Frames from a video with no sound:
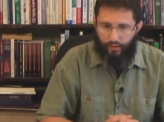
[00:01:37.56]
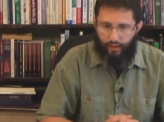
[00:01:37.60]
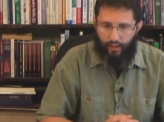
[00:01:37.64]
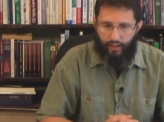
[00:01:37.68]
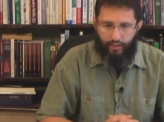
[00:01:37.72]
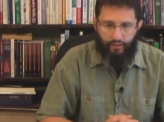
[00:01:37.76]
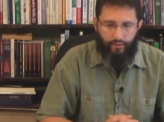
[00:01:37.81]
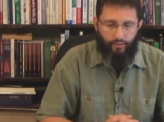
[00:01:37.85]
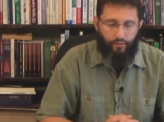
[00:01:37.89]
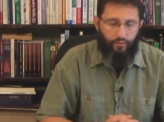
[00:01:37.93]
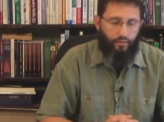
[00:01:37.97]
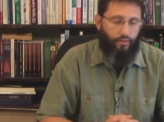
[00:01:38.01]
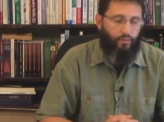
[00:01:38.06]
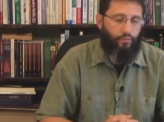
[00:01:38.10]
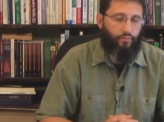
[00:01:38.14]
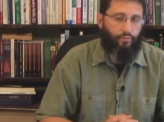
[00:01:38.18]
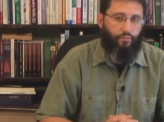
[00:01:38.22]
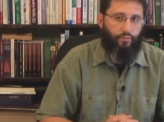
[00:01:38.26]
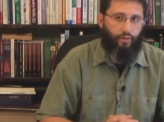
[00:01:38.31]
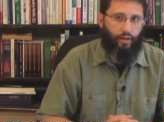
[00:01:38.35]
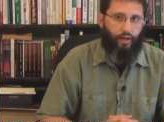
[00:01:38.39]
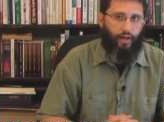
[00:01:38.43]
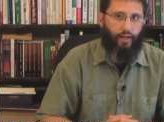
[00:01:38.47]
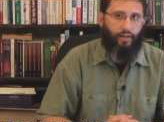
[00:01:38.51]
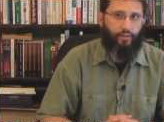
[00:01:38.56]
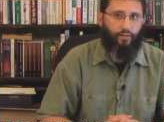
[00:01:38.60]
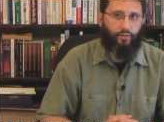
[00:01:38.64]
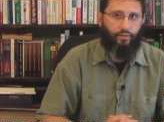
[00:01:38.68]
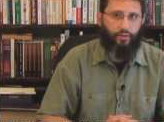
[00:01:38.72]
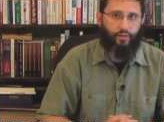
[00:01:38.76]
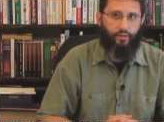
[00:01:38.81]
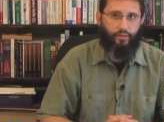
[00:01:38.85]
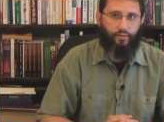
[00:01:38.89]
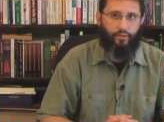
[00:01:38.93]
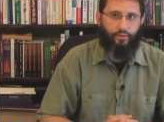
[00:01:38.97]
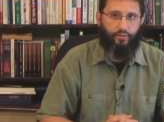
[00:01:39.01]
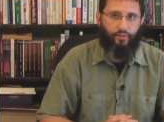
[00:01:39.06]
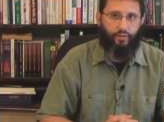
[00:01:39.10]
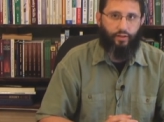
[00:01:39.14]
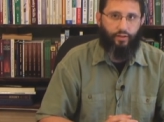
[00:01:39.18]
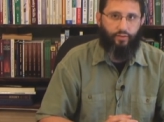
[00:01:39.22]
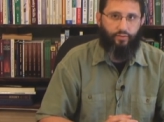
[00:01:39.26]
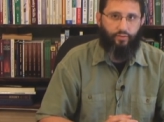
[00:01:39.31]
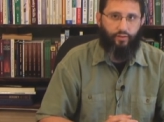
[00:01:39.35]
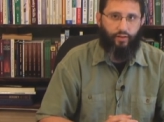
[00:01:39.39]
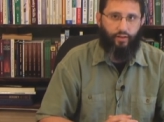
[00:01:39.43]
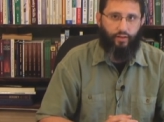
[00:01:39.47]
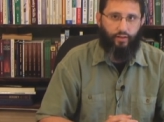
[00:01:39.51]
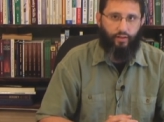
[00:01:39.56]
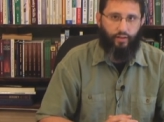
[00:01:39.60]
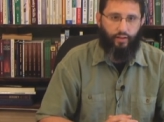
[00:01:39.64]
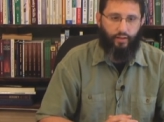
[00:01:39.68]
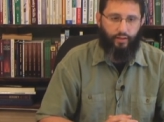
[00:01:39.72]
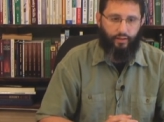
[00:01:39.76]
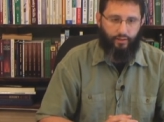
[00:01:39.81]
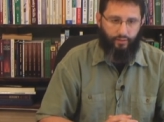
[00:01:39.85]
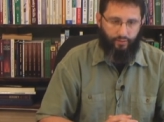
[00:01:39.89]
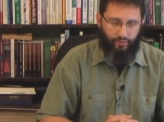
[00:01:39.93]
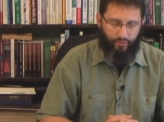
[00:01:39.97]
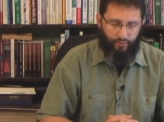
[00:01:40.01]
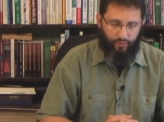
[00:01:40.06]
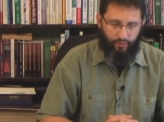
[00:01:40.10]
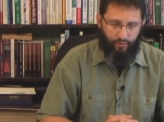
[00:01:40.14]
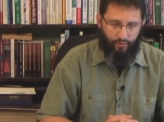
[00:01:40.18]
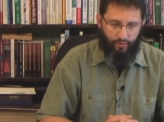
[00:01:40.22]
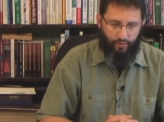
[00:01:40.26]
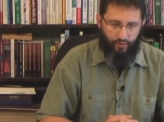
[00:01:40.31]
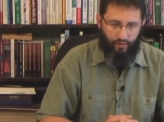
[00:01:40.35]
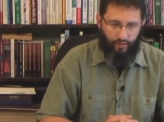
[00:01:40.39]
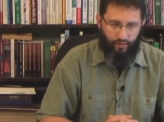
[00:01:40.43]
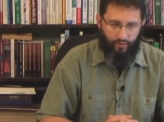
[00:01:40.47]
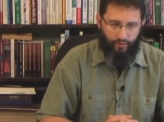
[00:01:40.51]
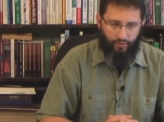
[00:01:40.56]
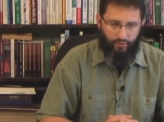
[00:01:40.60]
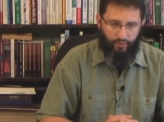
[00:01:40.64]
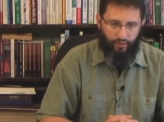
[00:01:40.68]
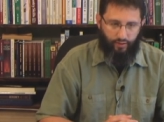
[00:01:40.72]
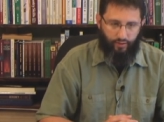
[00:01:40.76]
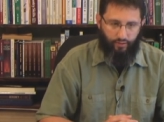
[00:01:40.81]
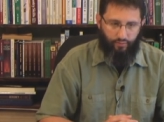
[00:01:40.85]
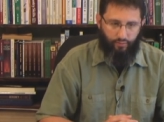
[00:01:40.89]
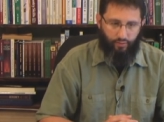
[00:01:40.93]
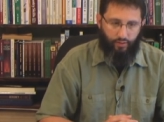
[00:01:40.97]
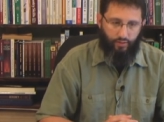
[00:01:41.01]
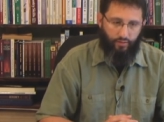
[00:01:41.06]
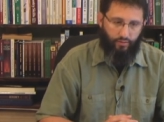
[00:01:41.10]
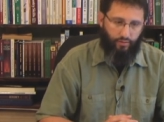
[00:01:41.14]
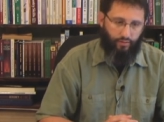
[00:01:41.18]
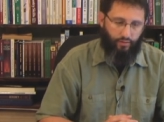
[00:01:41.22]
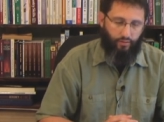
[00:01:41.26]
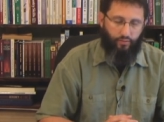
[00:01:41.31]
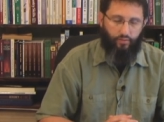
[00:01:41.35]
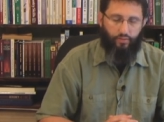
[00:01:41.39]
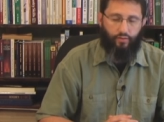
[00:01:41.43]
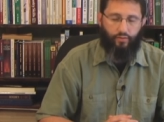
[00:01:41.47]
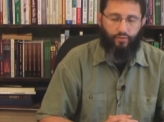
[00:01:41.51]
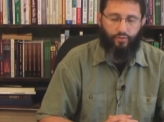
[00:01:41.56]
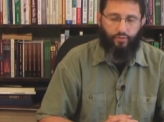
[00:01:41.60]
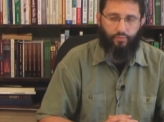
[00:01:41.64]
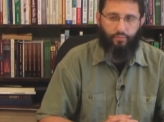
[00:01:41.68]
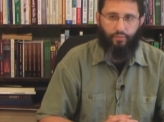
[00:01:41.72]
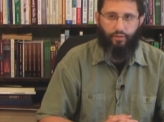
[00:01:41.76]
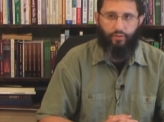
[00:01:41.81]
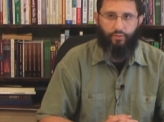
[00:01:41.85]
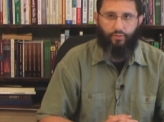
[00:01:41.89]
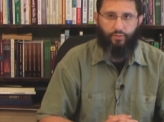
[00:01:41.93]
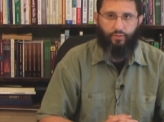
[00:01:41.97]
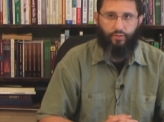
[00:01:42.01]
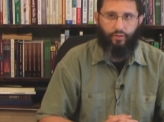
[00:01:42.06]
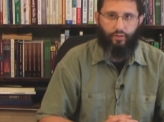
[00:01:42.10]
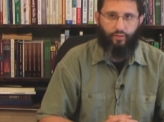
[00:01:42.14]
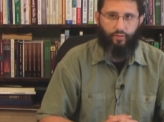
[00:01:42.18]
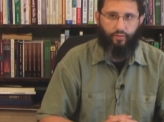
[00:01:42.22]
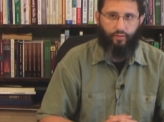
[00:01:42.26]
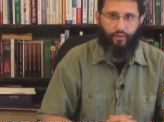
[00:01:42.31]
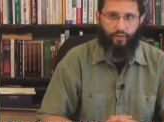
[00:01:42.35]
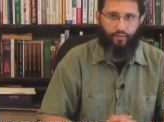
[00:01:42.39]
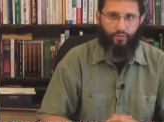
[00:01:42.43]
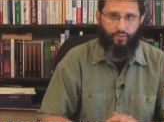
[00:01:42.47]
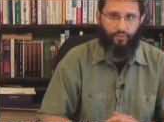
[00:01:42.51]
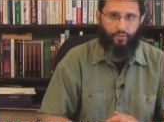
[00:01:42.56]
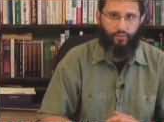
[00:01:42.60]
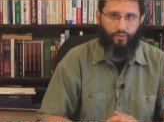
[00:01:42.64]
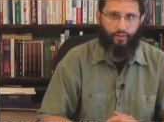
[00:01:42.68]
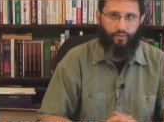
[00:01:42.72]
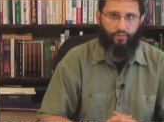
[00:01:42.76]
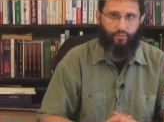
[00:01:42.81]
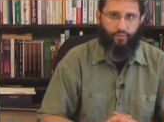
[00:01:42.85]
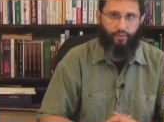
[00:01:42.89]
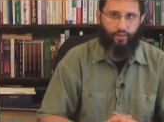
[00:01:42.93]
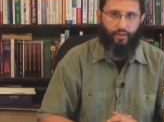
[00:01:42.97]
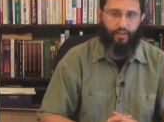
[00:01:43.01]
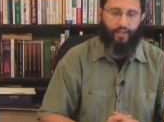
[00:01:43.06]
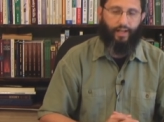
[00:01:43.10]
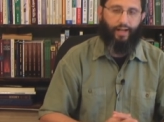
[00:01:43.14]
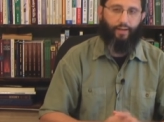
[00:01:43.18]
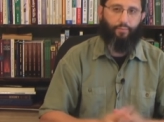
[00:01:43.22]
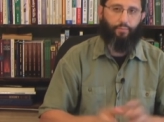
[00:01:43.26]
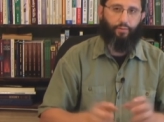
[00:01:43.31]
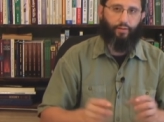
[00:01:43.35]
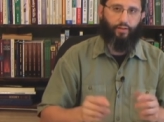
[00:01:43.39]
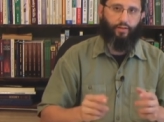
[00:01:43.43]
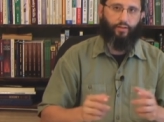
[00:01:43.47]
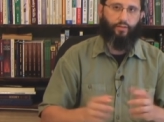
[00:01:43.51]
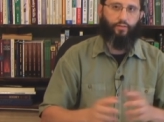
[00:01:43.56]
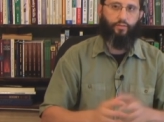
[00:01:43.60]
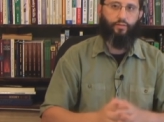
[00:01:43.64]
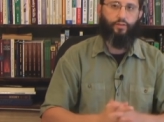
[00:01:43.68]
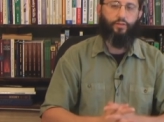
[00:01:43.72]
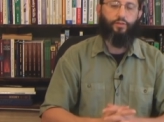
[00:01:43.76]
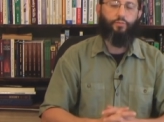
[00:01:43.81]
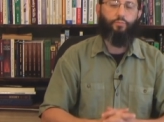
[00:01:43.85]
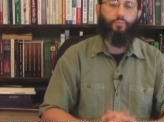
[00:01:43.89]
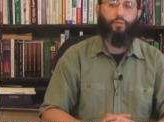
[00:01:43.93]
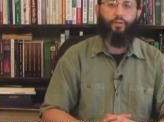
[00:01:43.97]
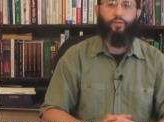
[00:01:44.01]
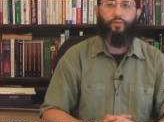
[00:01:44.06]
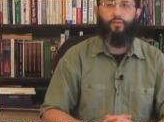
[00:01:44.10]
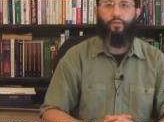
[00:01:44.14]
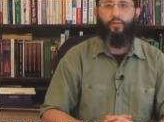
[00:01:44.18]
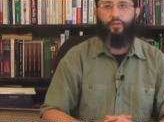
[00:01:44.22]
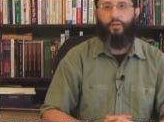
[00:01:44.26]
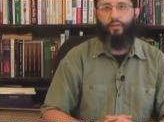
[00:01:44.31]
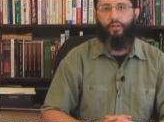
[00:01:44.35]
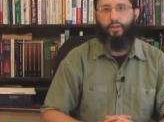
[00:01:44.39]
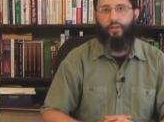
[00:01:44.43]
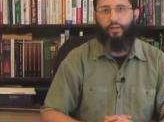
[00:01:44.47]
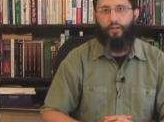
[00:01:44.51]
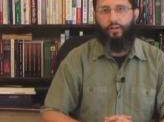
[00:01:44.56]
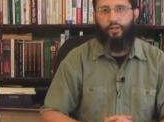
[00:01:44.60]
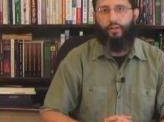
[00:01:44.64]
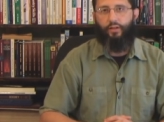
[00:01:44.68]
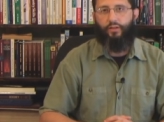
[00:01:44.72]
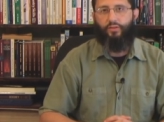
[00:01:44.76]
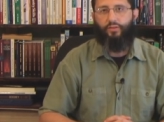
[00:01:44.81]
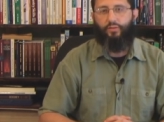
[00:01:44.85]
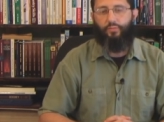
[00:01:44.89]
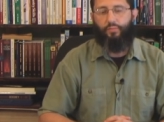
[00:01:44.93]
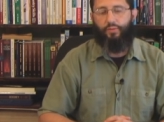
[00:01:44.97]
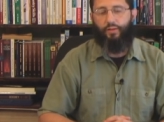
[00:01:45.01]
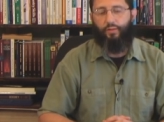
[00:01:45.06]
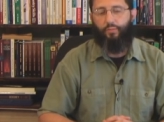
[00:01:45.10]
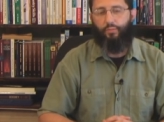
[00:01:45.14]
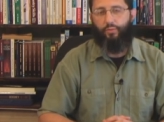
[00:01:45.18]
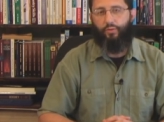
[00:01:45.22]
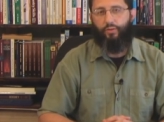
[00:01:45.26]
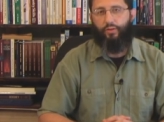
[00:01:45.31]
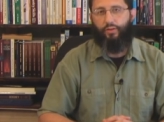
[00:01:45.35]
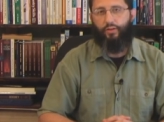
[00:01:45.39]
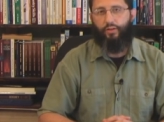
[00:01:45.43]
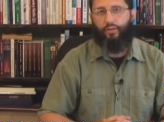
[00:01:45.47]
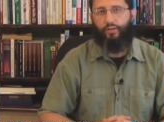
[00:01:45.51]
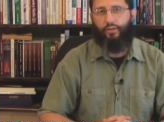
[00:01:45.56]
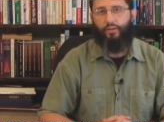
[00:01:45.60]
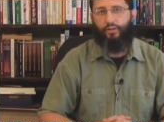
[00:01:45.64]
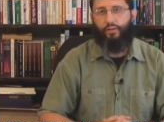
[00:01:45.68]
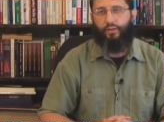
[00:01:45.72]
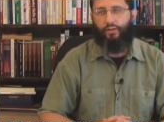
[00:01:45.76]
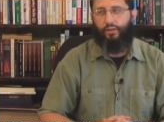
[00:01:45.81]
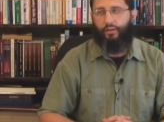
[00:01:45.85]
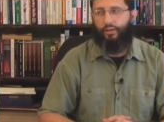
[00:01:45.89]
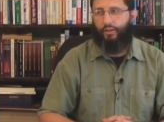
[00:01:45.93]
I look at this stuff, I consider it, I say, well, there are some interesting things that are definitely happening this month, September here.